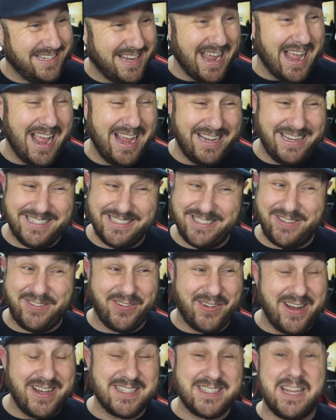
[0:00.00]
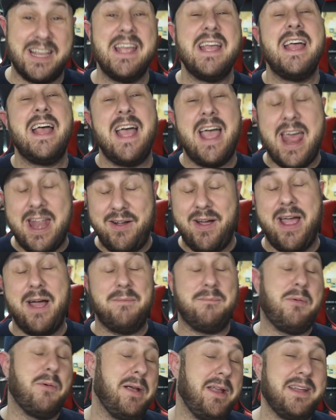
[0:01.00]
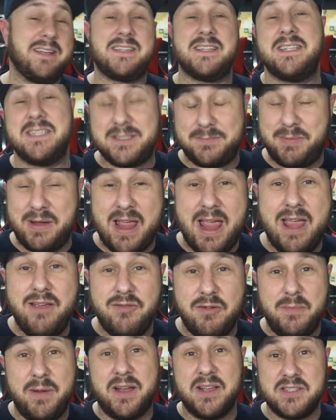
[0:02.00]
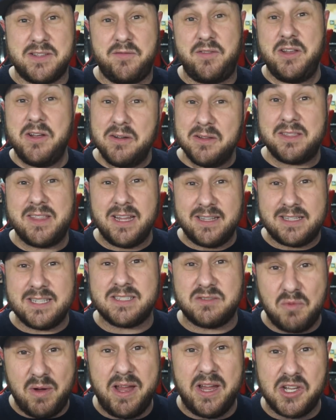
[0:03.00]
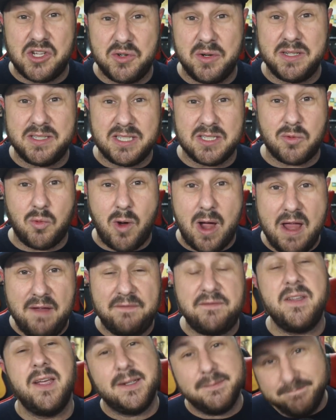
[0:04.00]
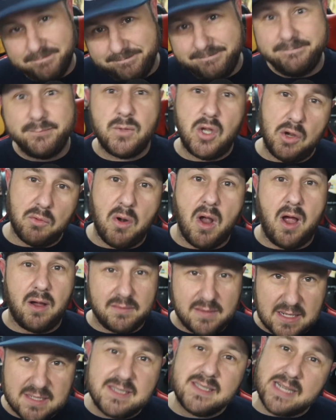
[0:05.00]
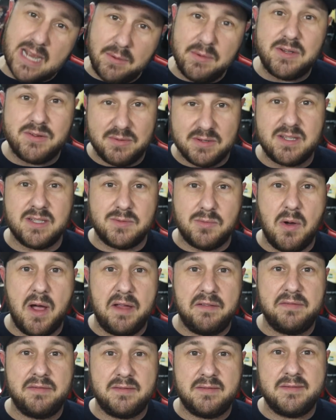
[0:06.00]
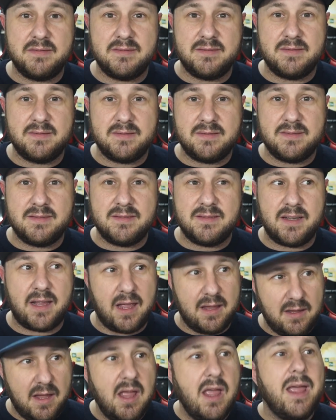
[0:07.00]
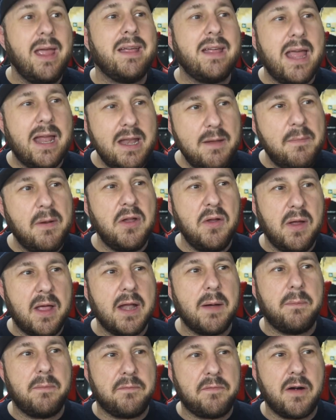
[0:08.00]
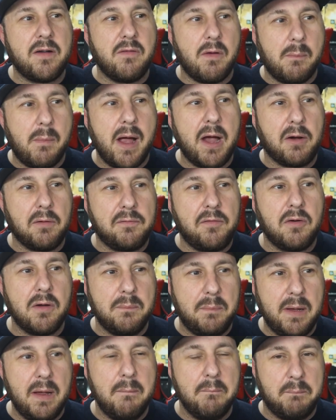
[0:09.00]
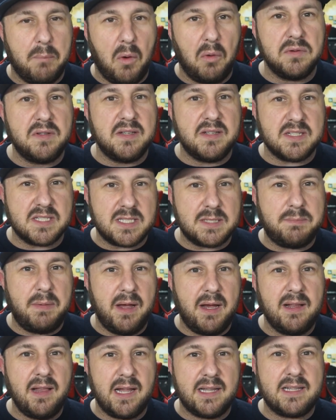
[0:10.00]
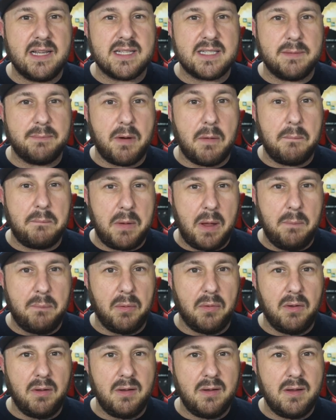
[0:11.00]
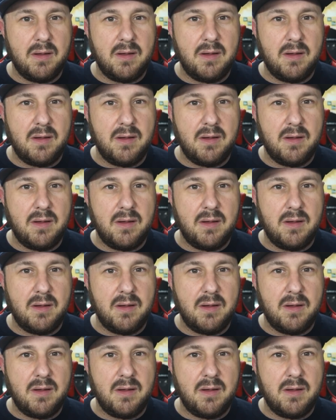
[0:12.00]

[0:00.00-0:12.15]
guy is crazy. Anyway, I'm pointing to this behavior because if you don't think this way he treats his wife, you're wrong. This is how he treats his wife. Okay, anybody can get up in front of a microphone and be emboldened to speak like this about people